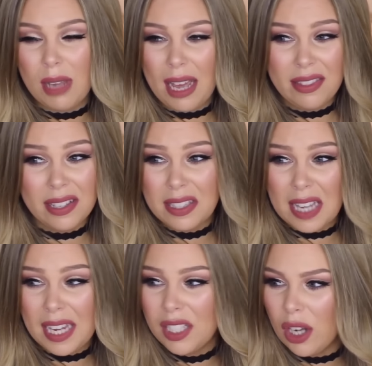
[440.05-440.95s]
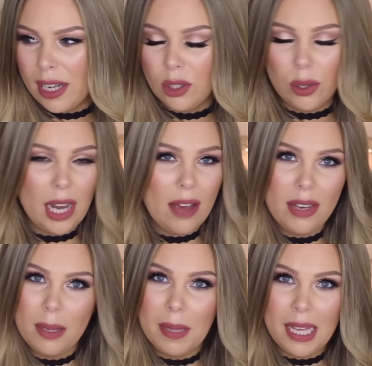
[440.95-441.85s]
At this stage, I don't have
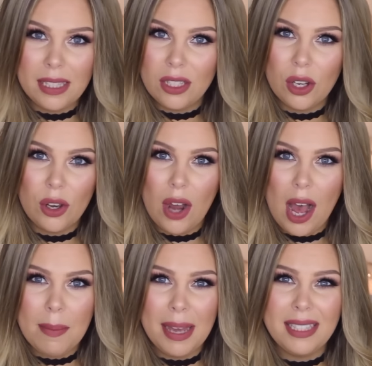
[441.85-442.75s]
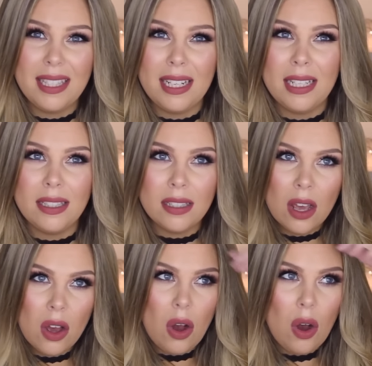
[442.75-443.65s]
any plans to go to IMATS. It is
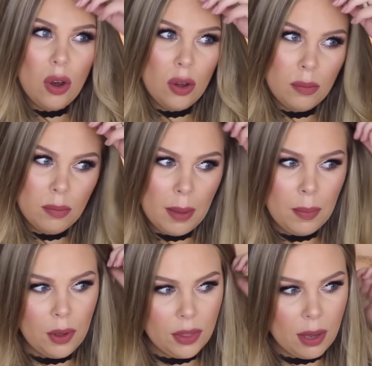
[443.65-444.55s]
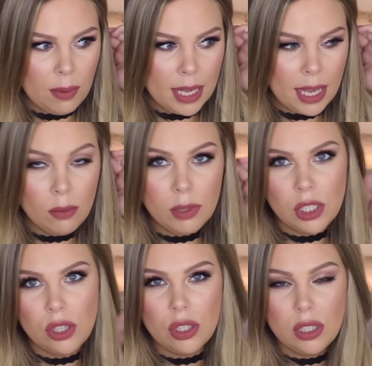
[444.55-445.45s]
on my birthday weekend,
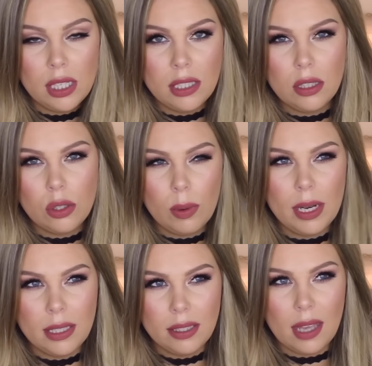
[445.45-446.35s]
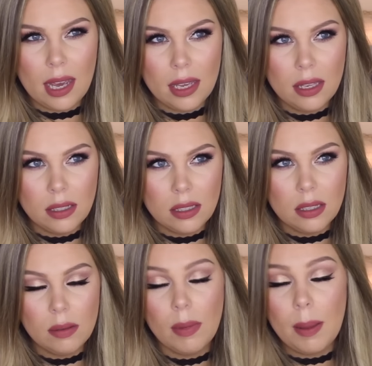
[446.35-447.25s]
which is the
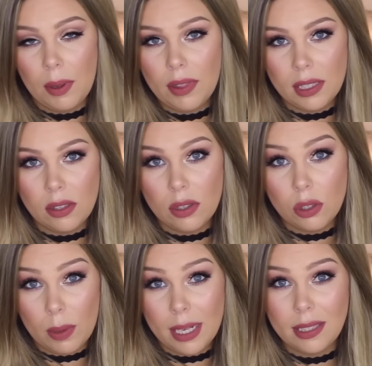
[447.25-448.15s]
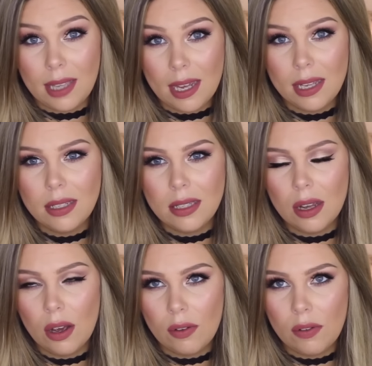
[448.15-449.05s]
22nd. My birthday is on the 22nd
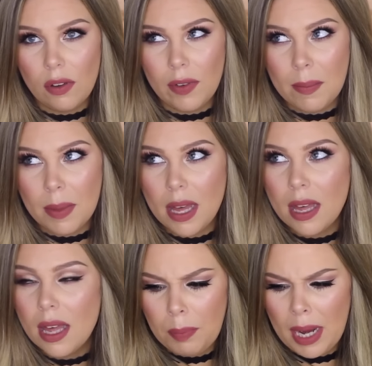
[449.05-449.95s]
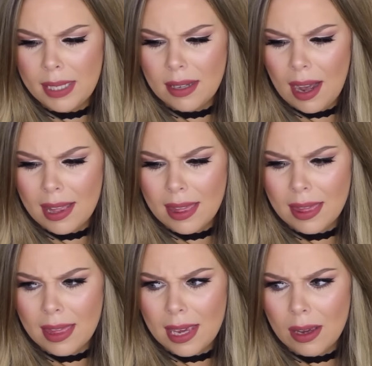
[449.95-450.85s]
of November, but I
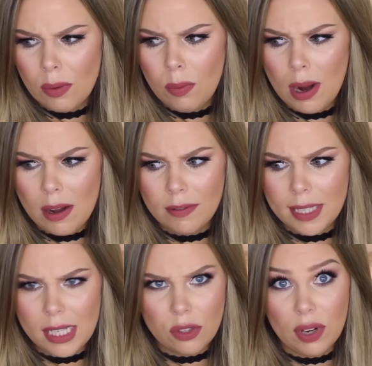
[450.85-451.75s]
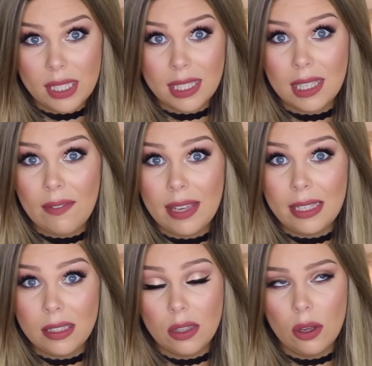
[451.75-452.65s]
think one of Dean's friends is having
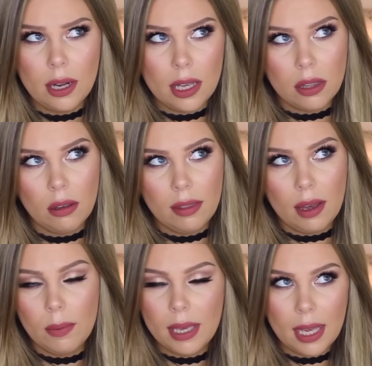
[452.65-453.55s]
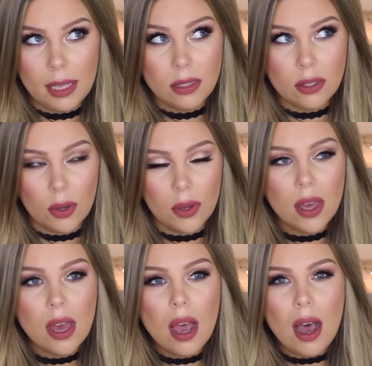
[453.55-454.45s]
his 30th on that weekend. So
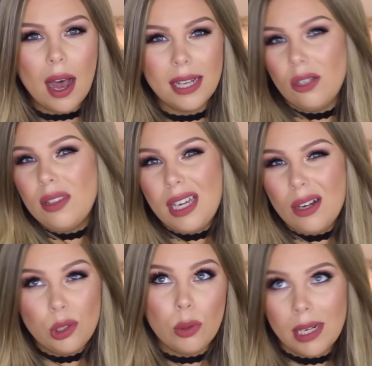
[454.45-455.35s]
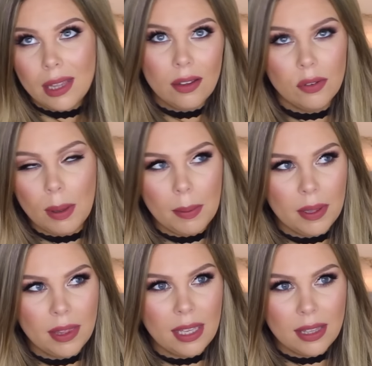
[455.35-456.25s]
I don't think I'll do anything for my
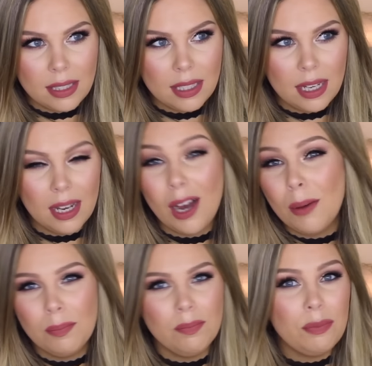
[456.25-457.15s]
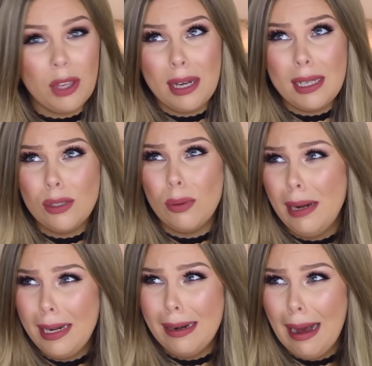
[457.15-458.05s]
birthday this year. I'm turning
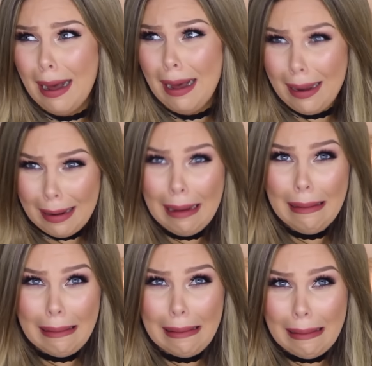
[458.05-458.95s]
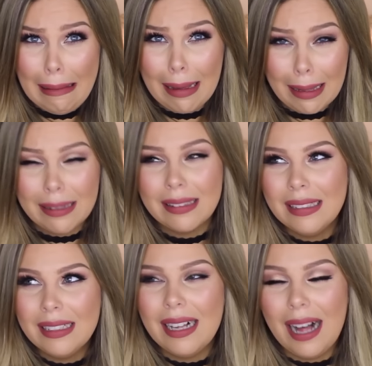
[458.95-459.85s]
29.
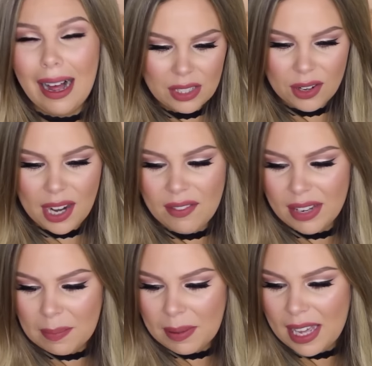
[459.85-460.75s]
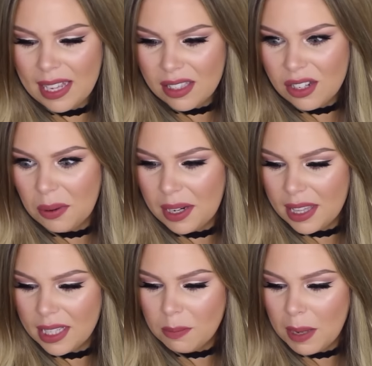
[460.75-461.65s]
Don't have any plans to do
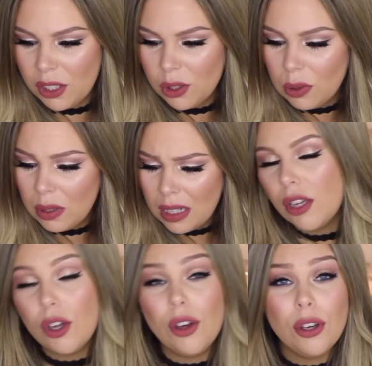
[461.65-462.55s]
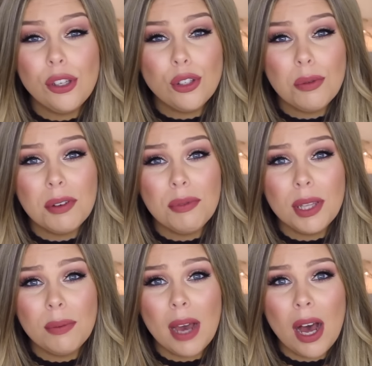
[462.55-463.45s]
anything special. Coco's doing
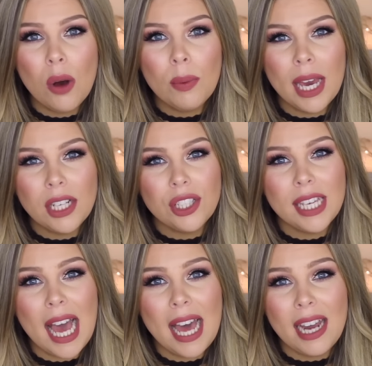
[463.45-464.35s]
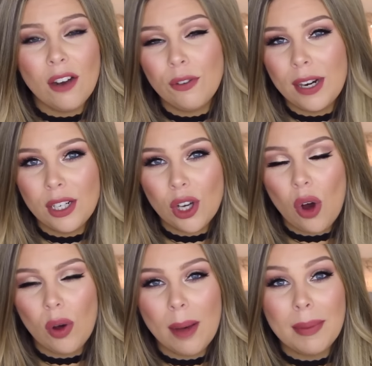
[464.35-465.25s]
really well. We actually had our friend
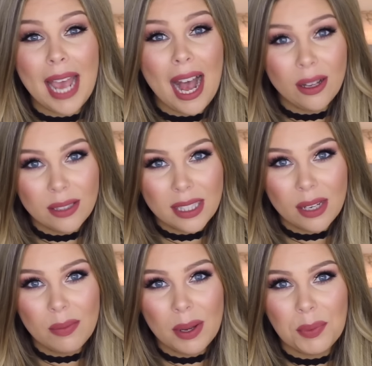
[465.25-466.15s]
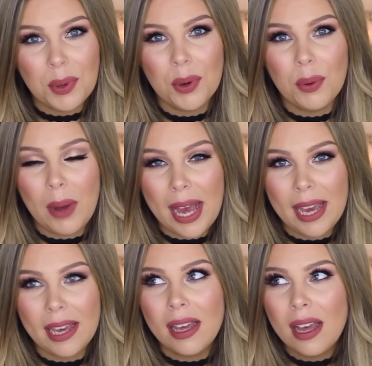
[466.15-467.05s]
Nicole come and house sit when we were
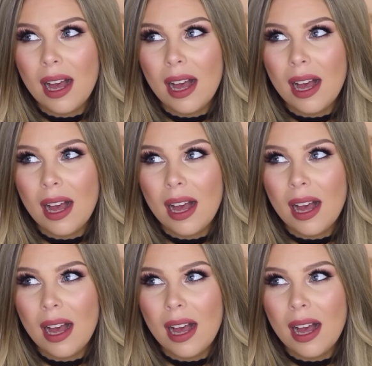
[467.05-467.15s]
away.